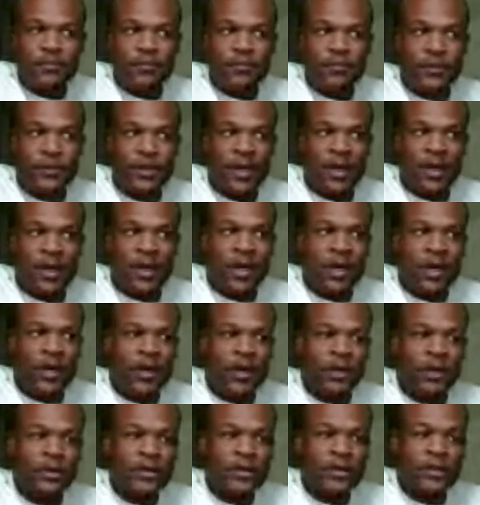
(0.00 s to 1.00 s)

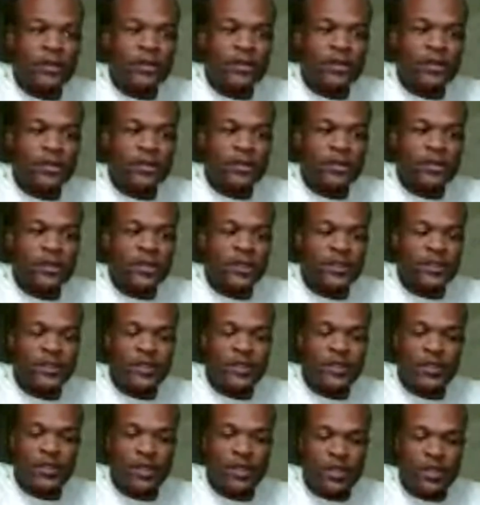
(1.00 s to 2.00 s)
because
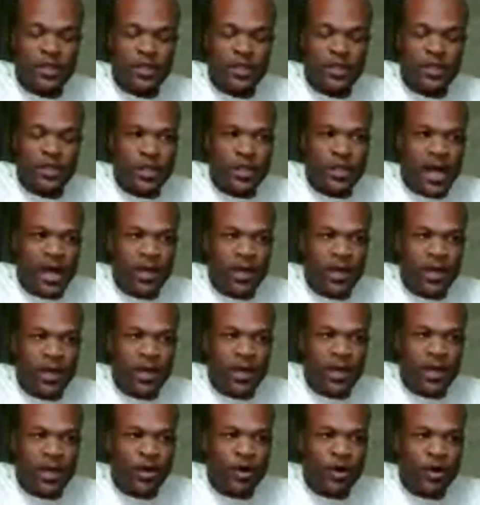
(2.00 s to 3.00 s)

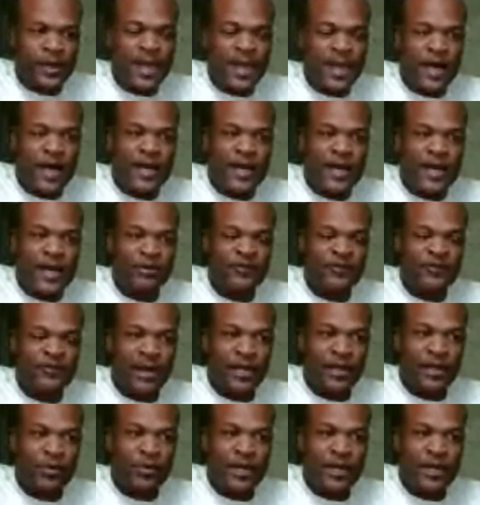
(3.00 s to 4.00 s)
your account I was
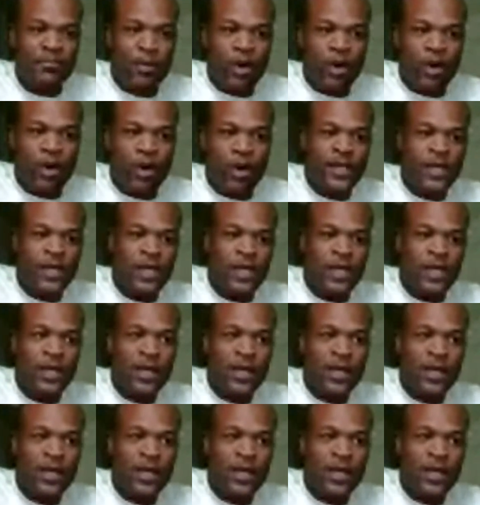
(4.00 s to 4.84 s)
following Marky,